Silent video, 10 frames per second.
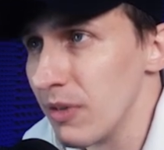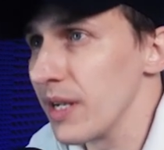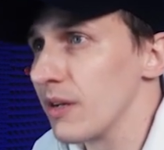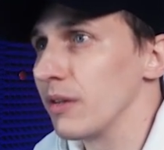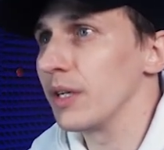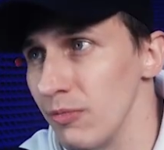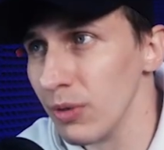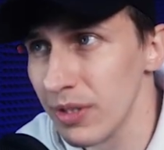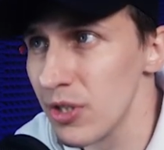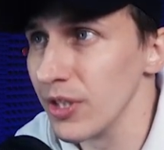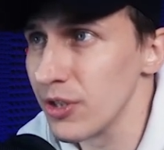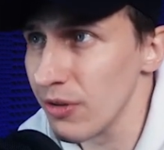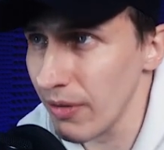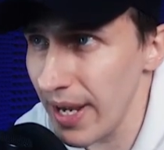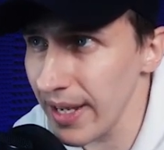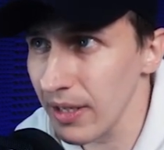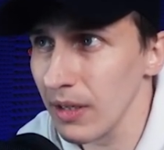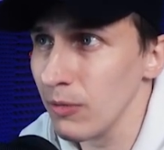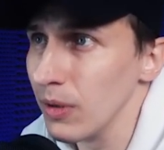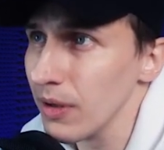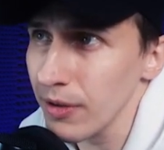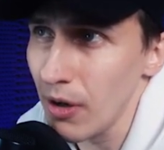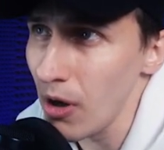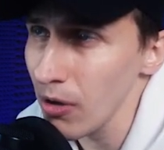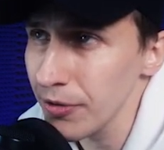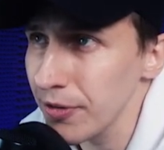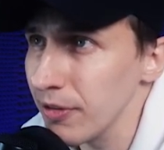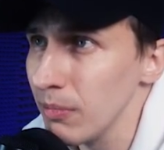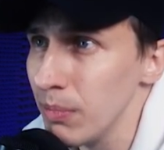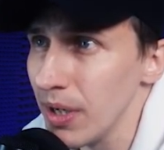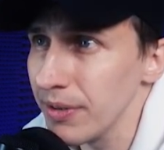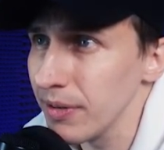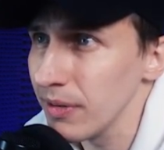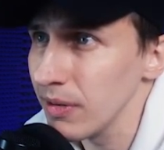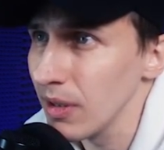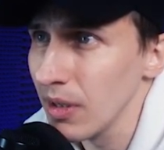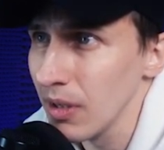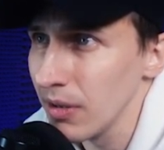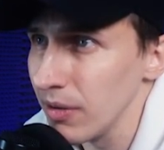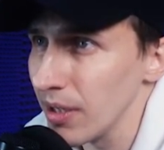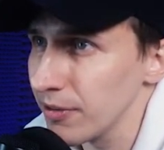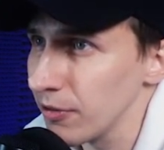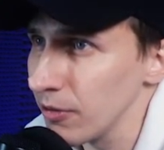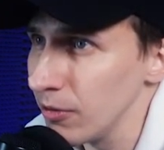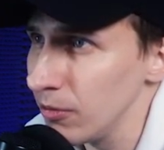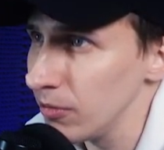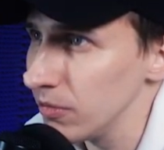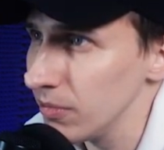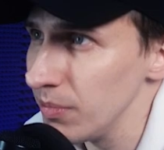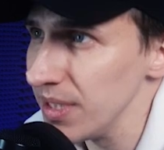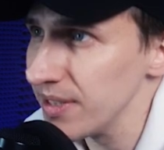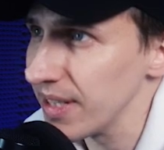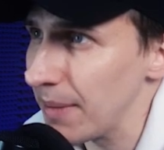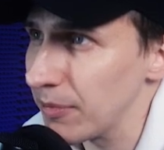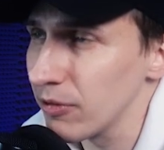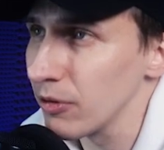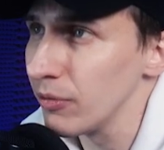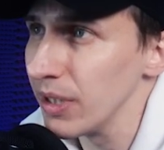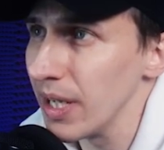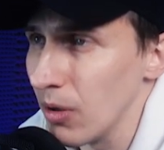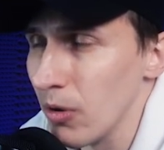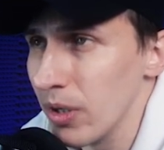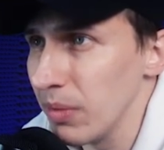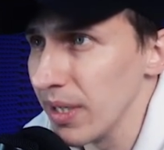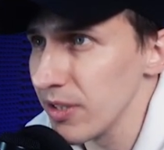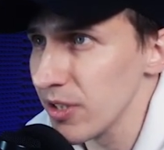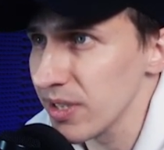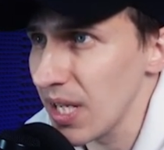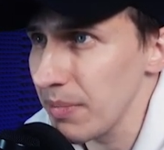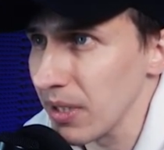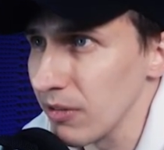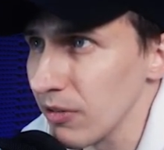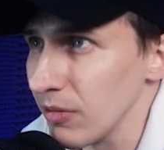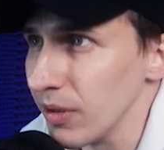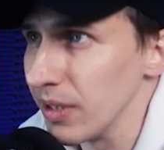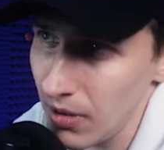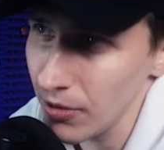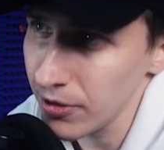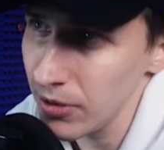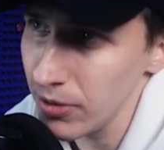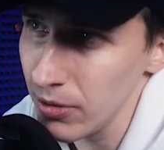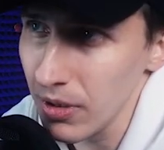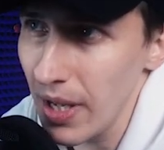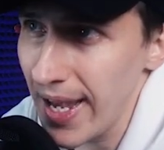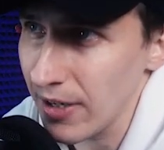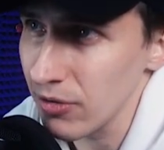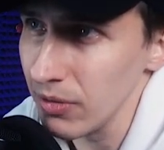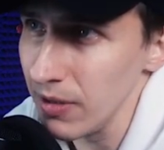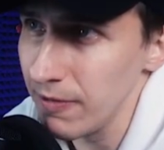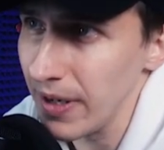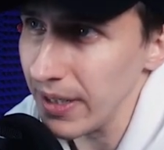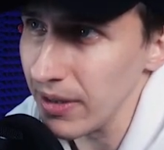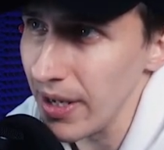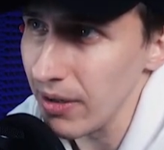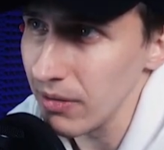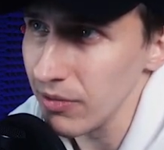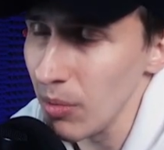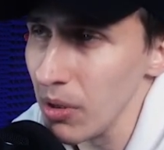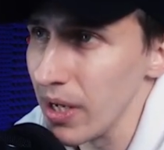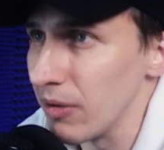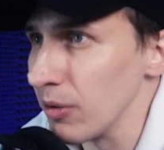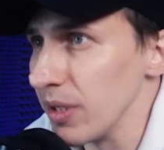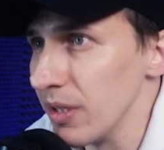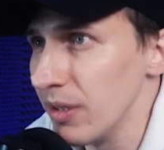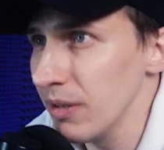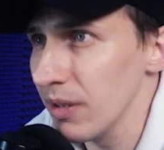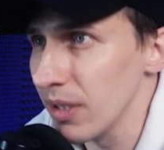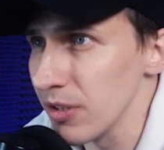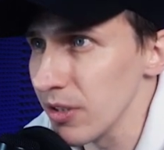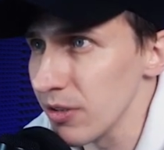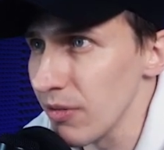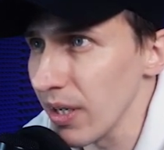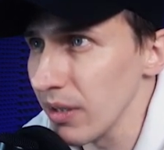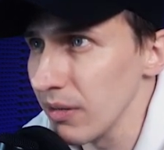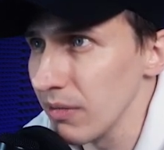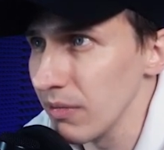regulate with just dragging with Alt button, not to be snapped to grid, or by just snapping into grid. Also, you could actually find that double arrow here and just drag it